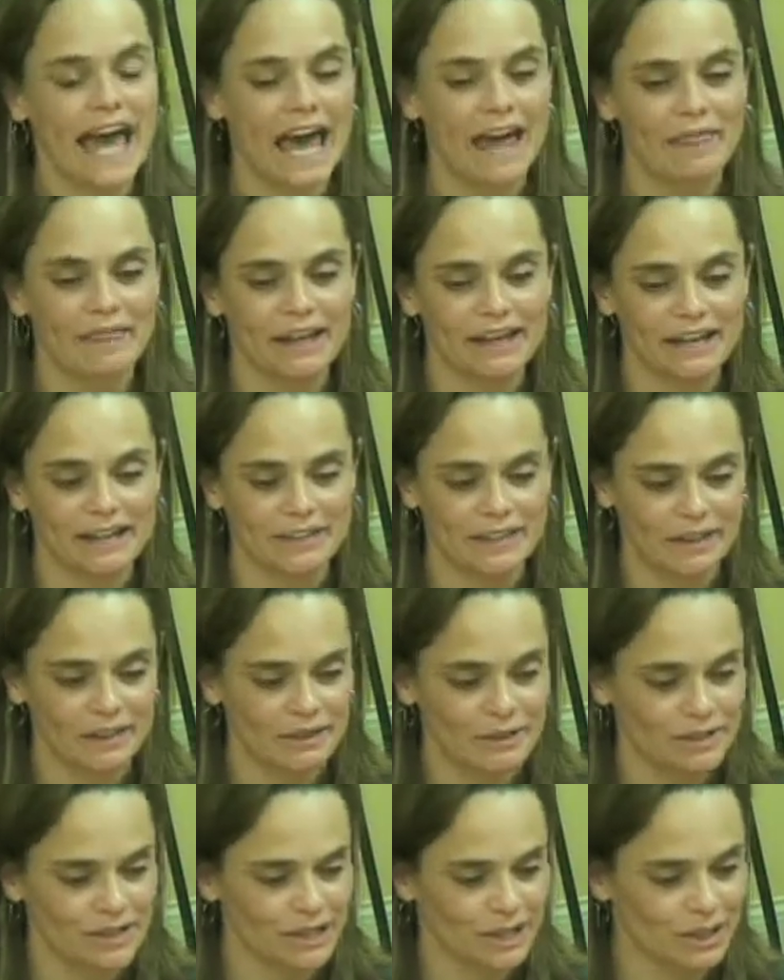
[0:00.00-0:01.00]
And
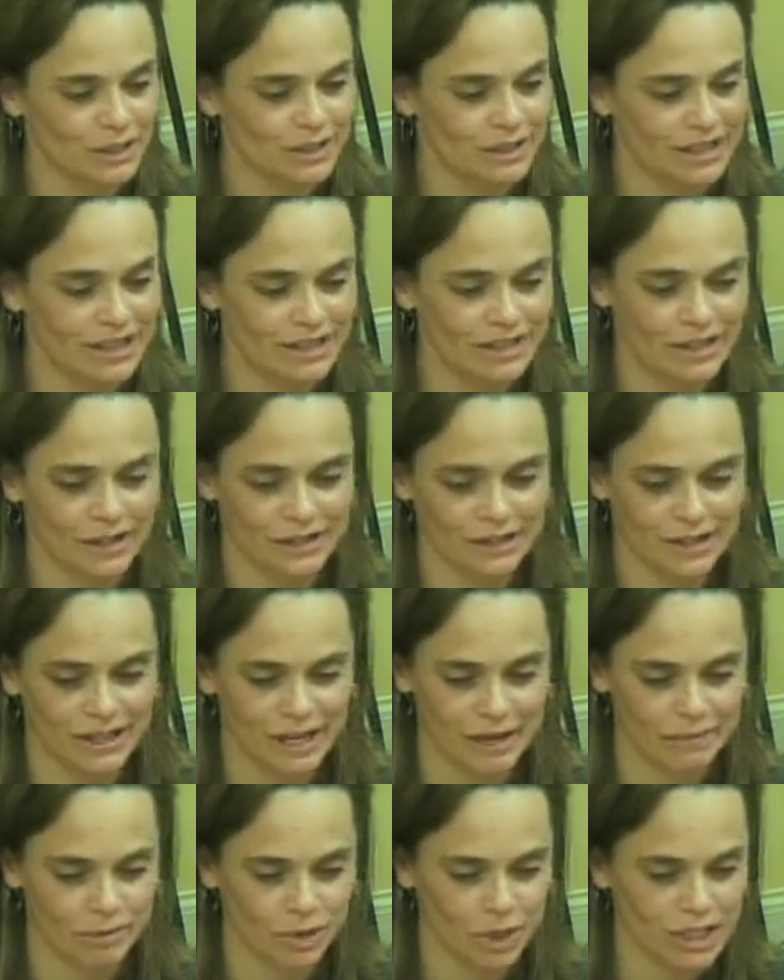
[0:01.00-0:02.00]
then
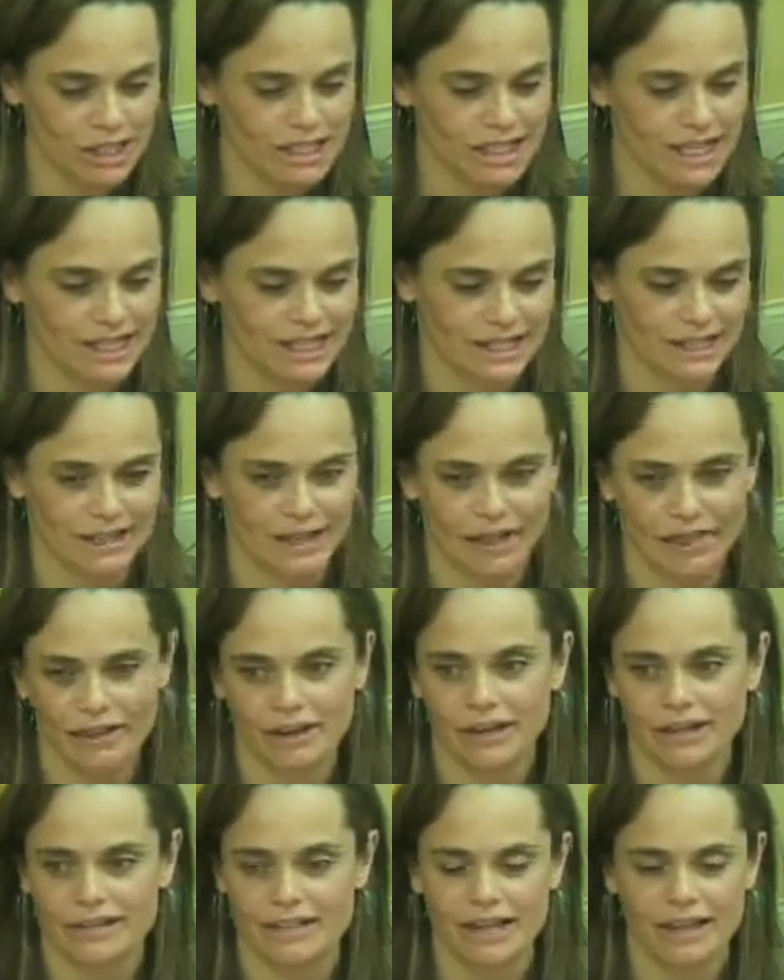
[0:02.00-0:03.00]
I'm criticizing that
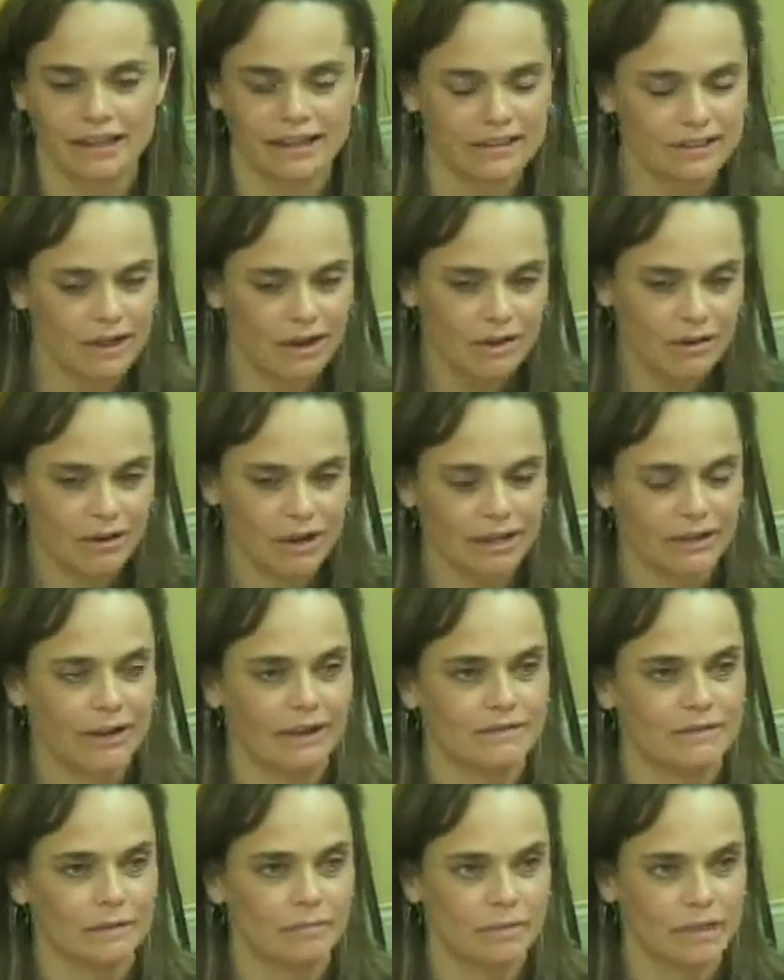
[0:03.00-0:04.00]
thought because I think, no, I don't
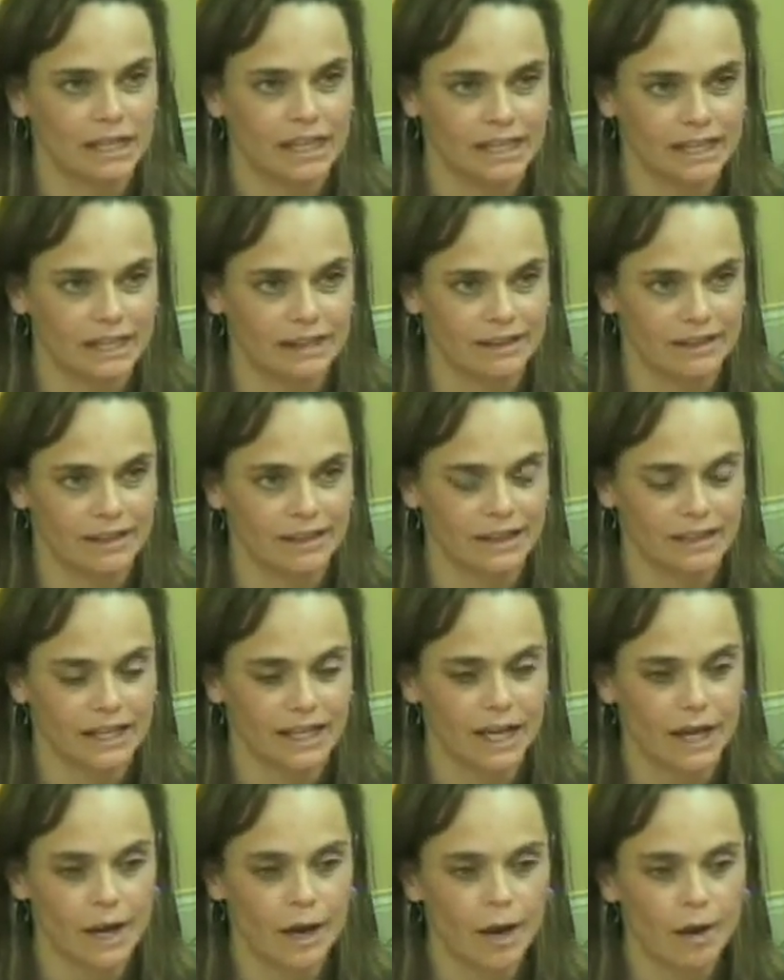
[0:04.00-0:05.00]
have to be anything.
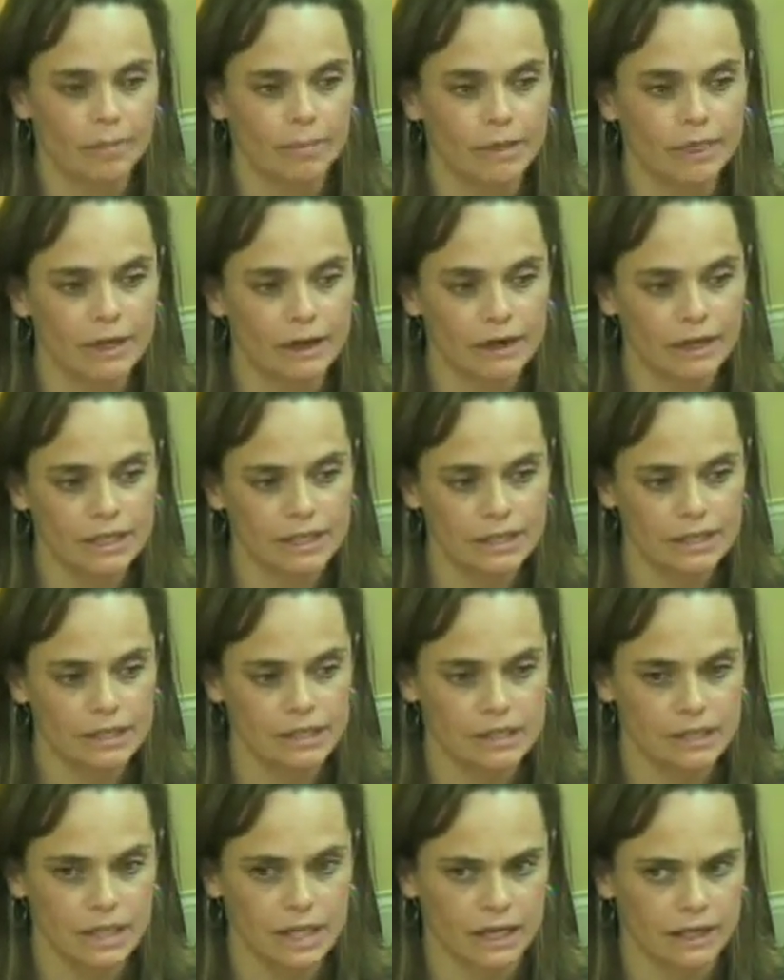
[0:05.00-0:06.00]
But there is
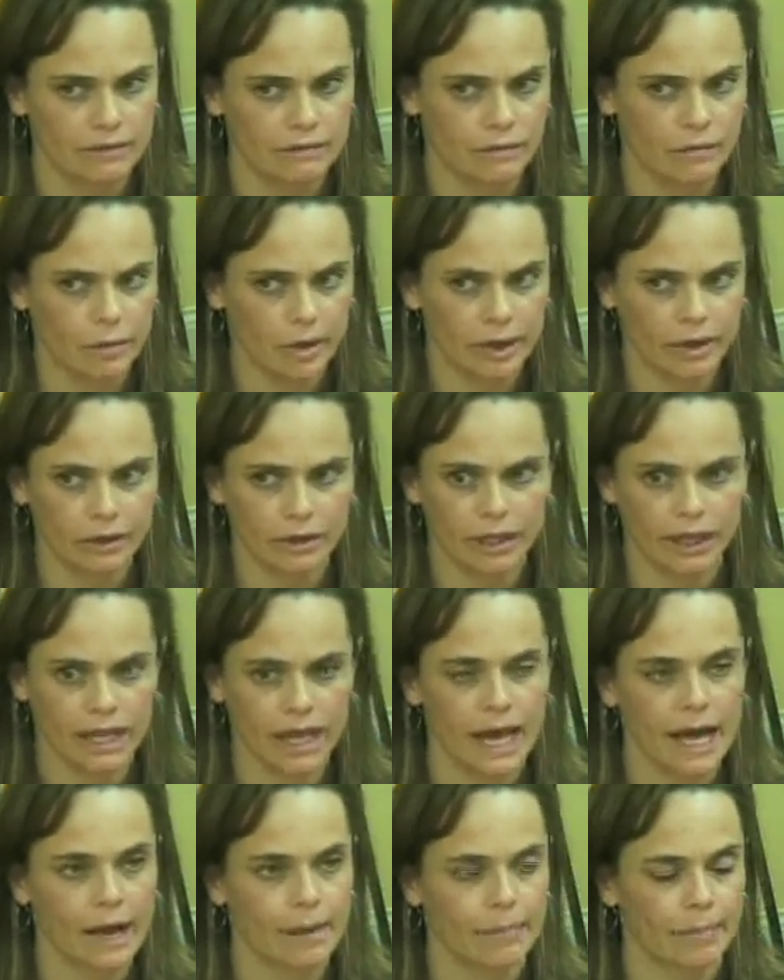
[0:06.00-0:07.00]
this kind of weird
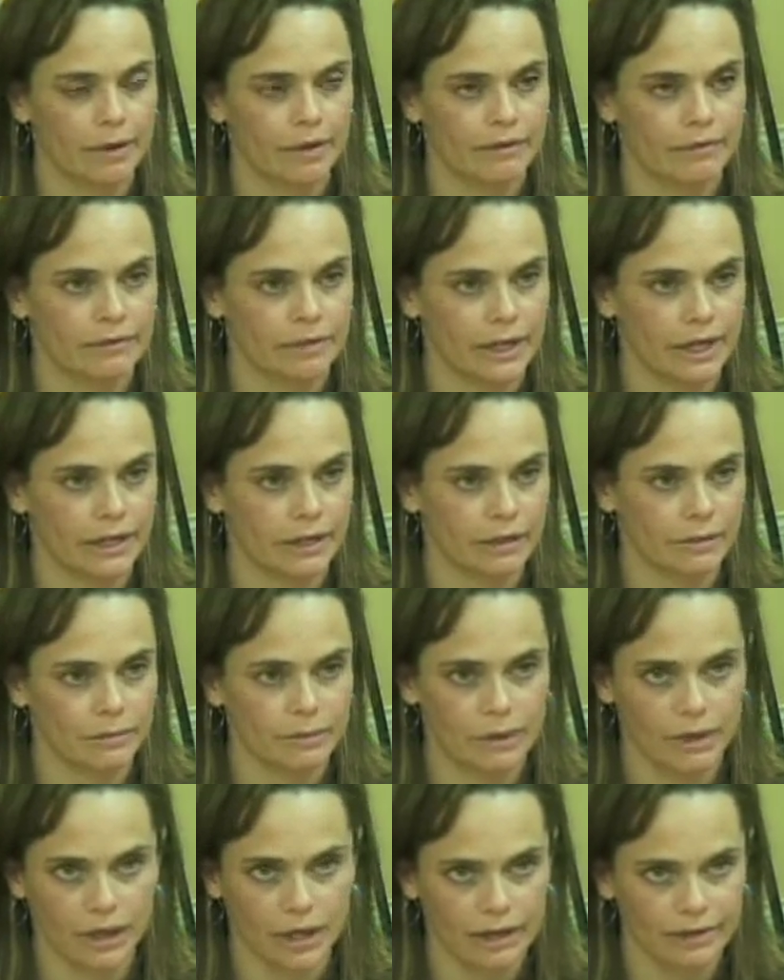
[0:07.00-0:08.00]
gap of like,
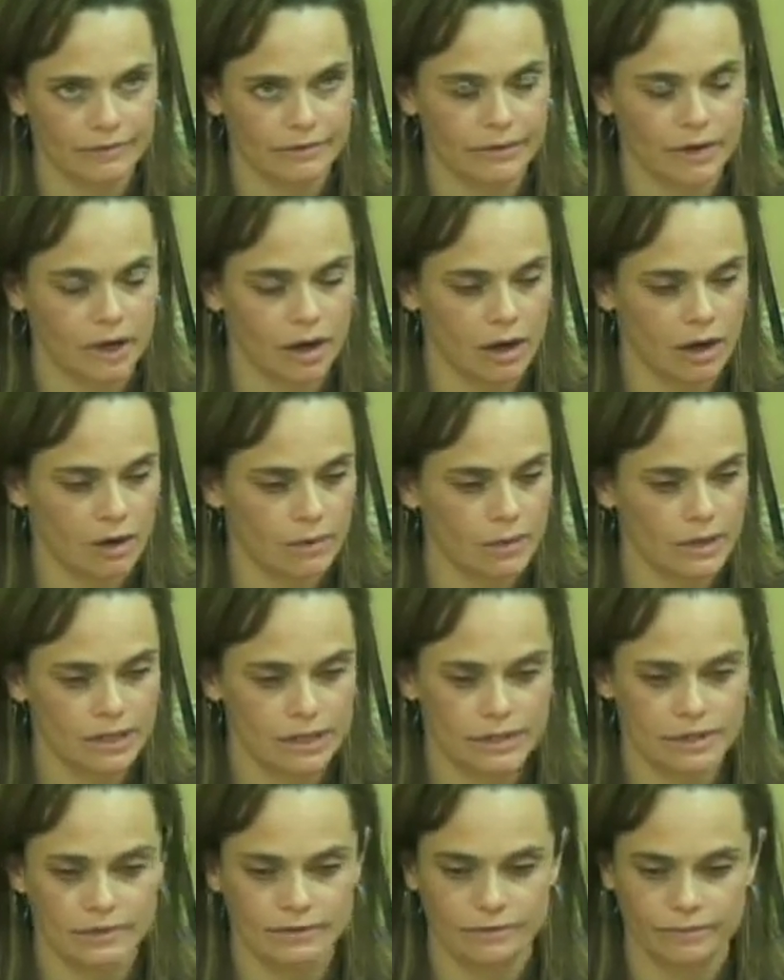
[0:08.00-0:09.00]
well, I've
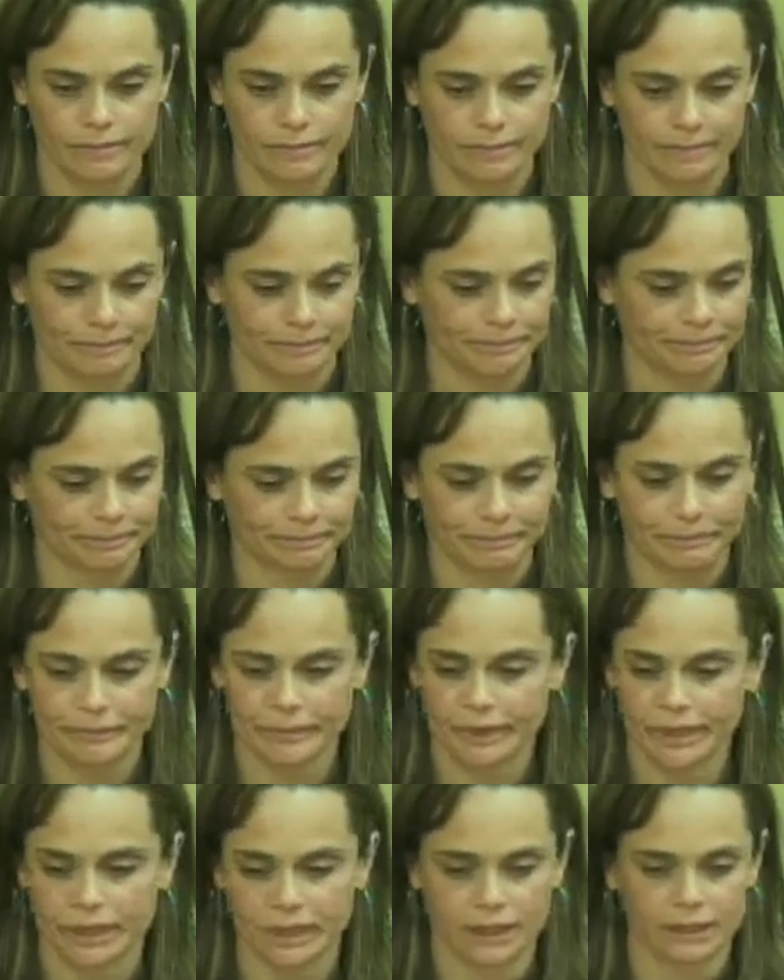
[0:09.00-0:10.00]
always
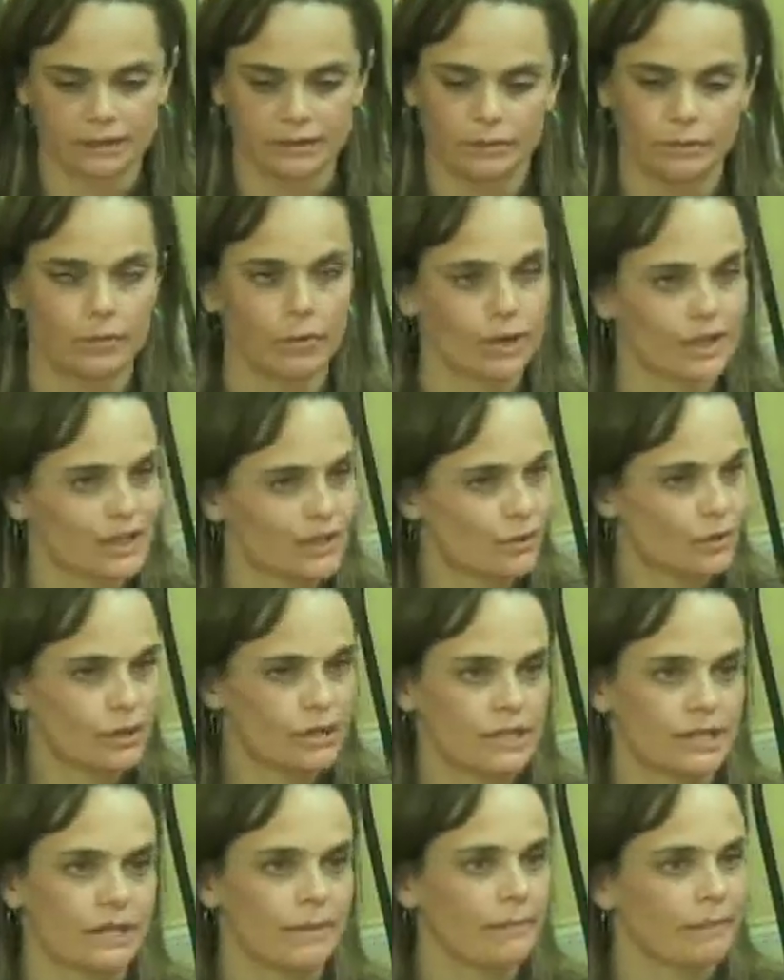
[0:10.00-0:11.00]
worked
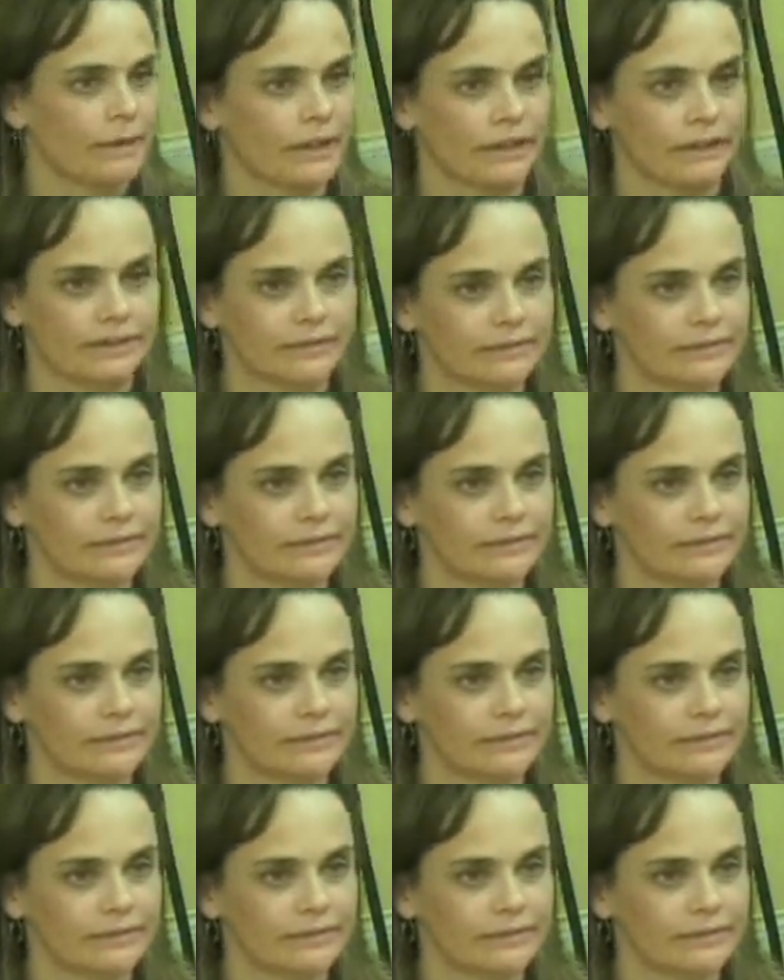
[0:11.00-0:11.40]
towards something.